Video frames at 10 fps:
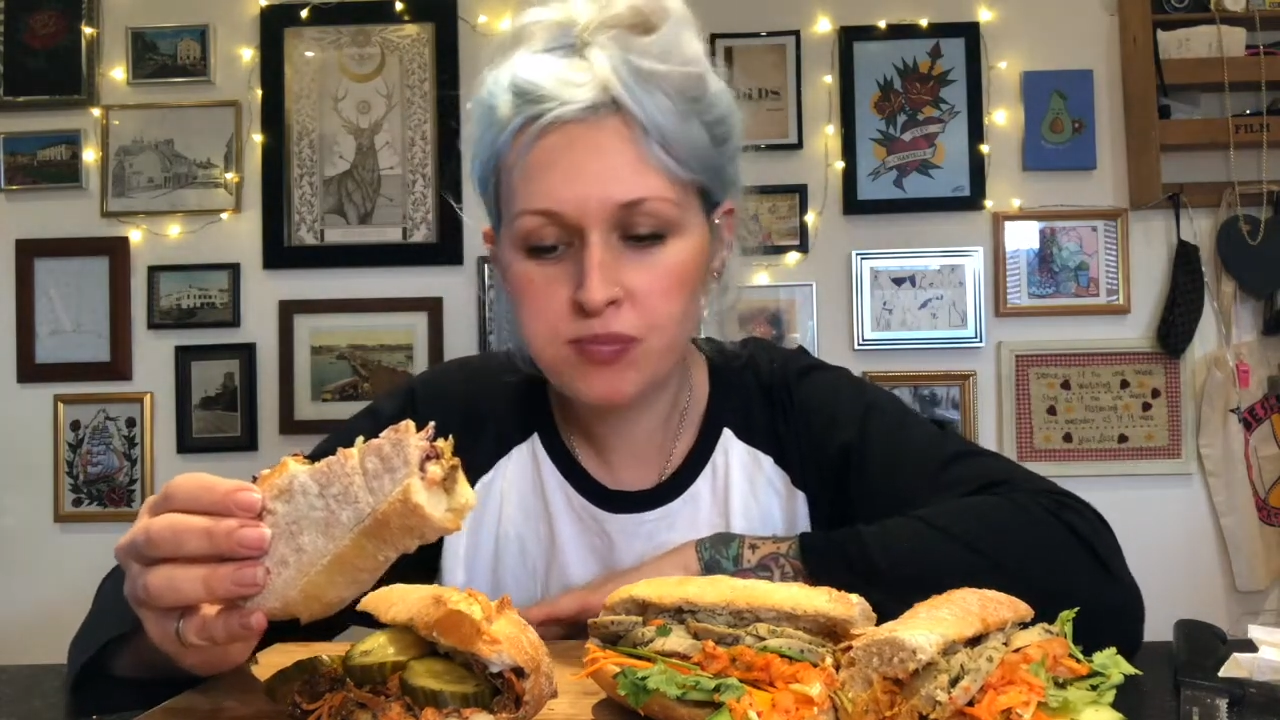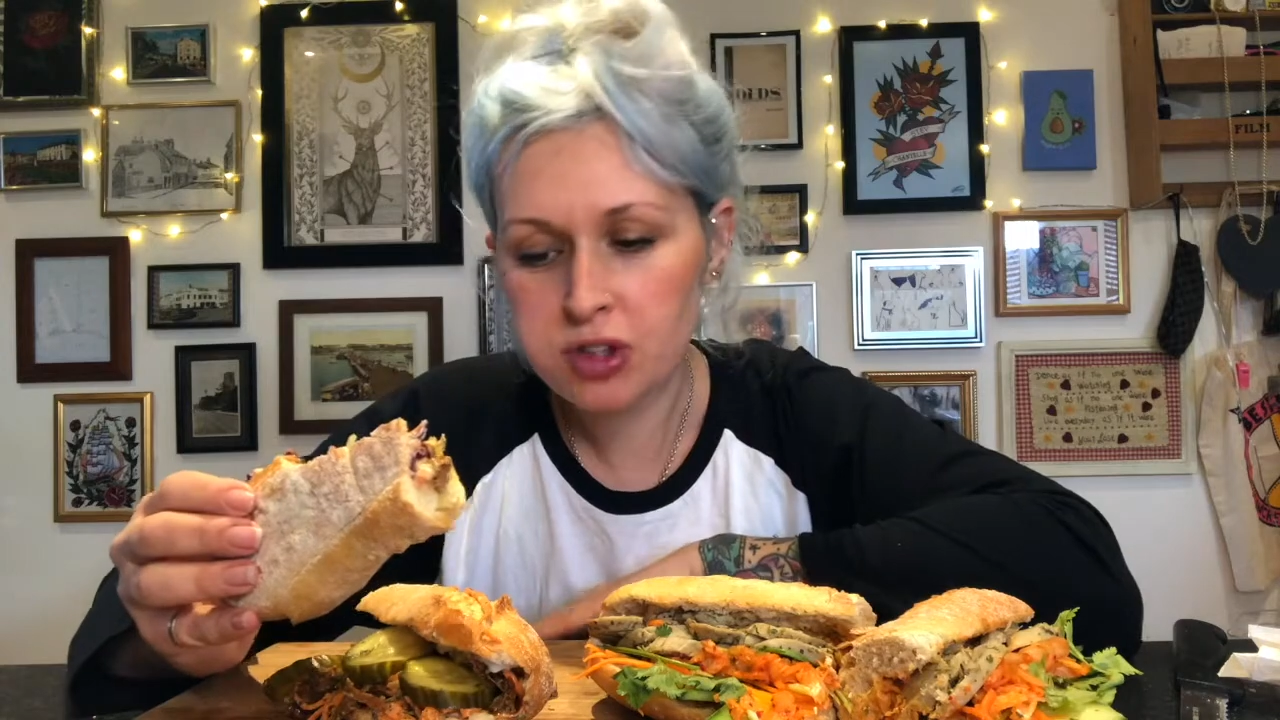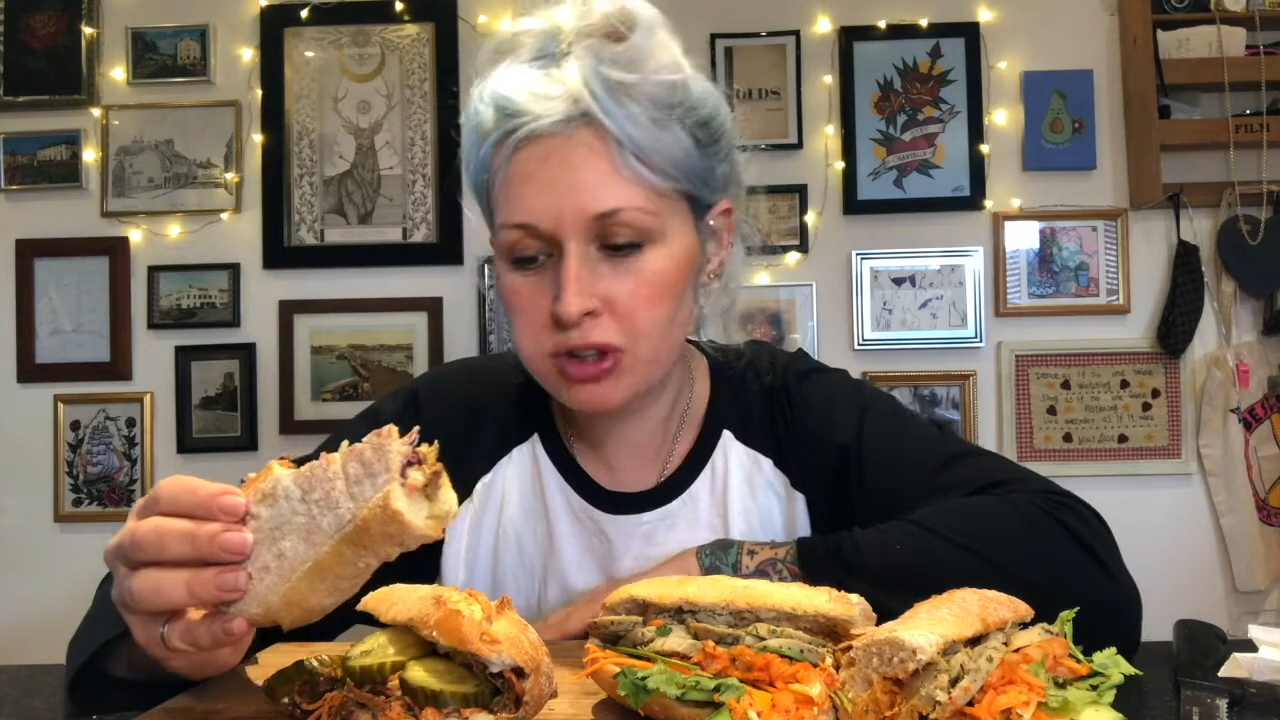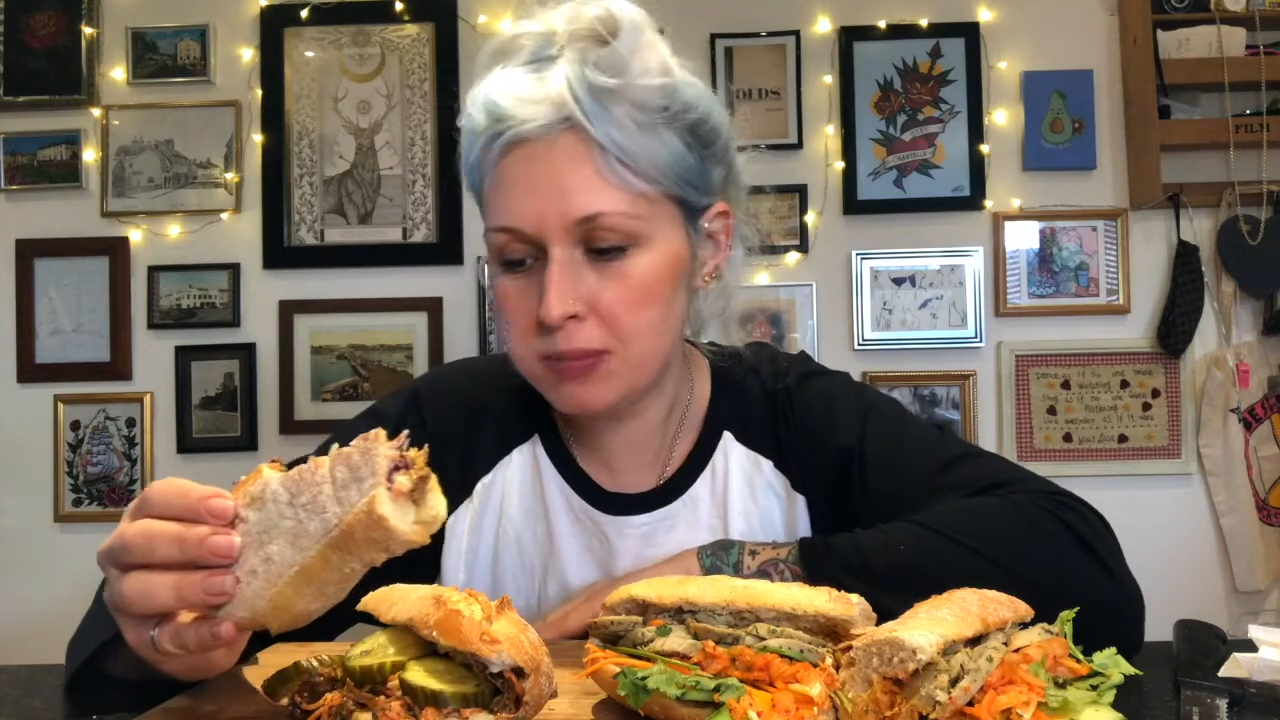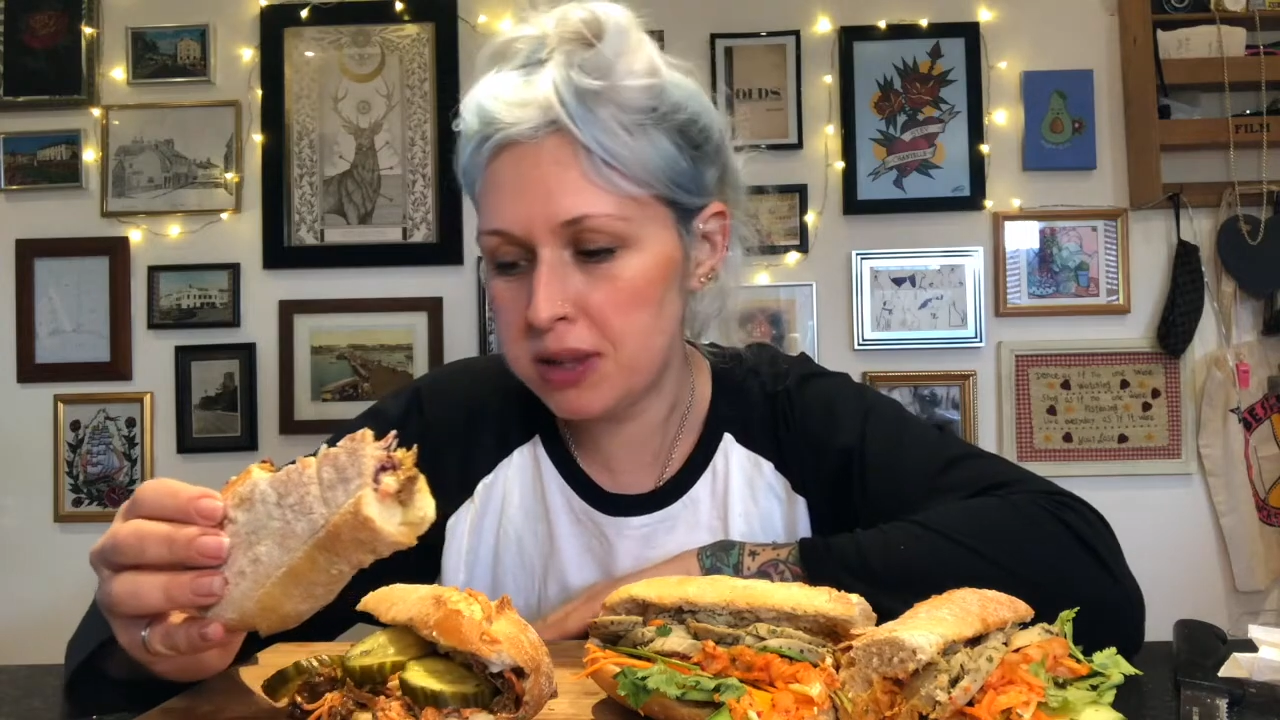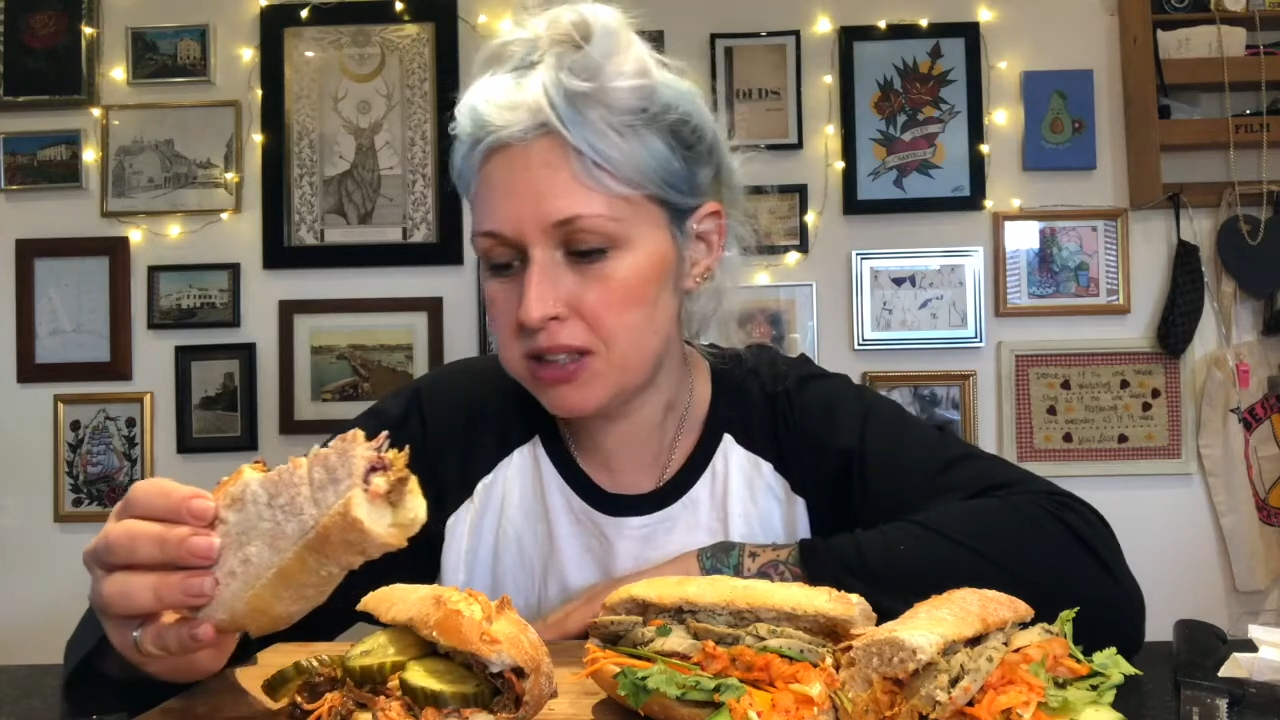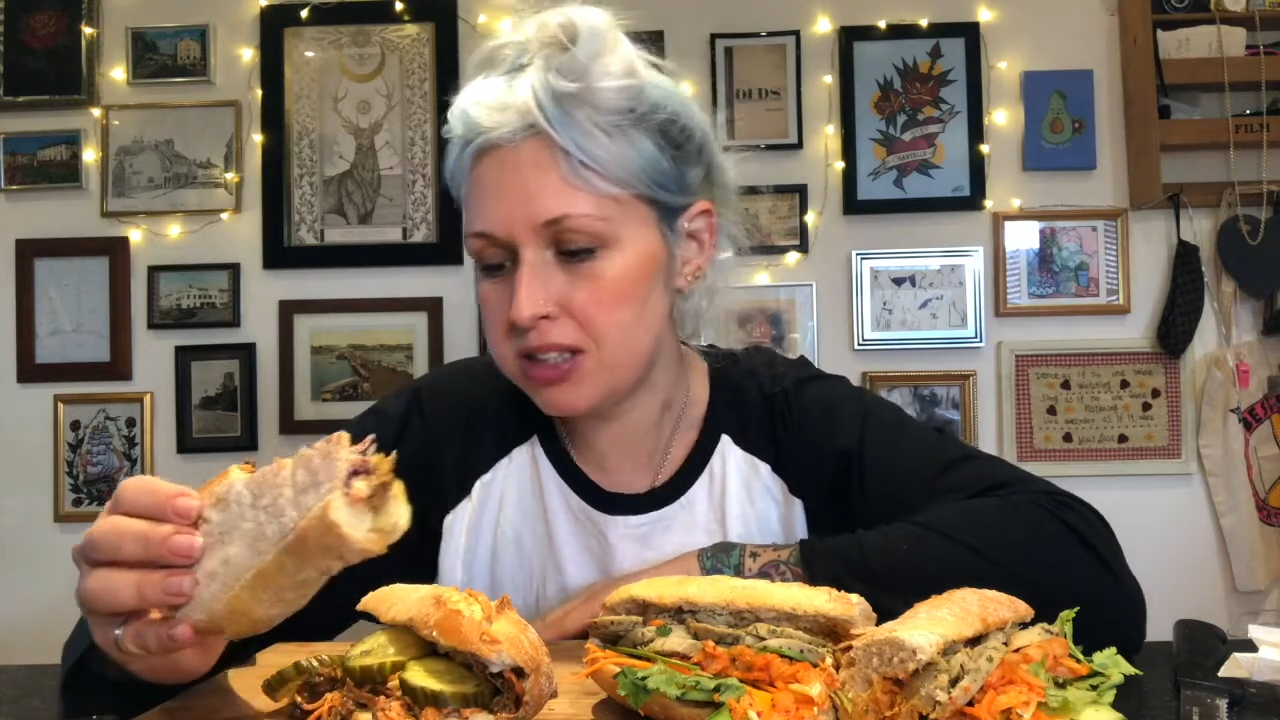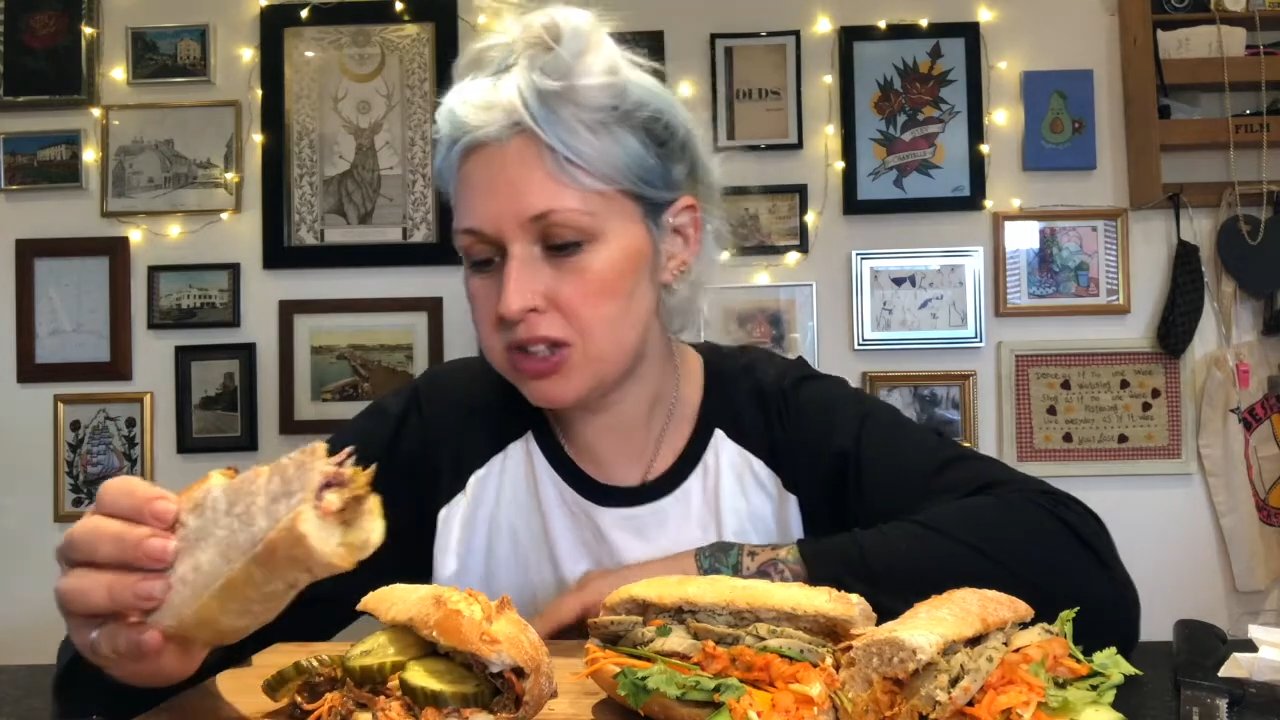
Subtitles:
Chris Martin's